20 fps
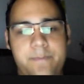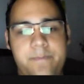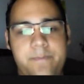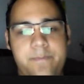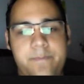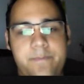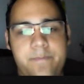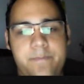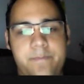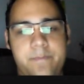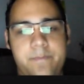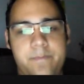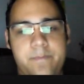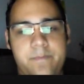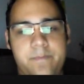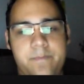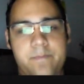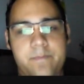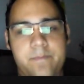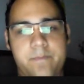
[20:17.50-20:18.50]

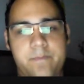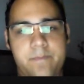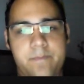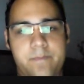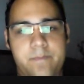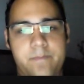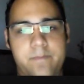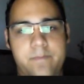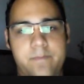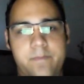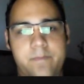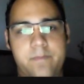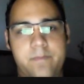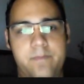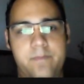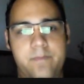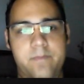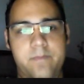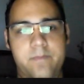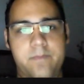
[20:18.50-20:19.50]

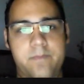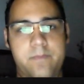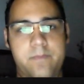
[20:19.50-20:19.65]
This person isn't speaking.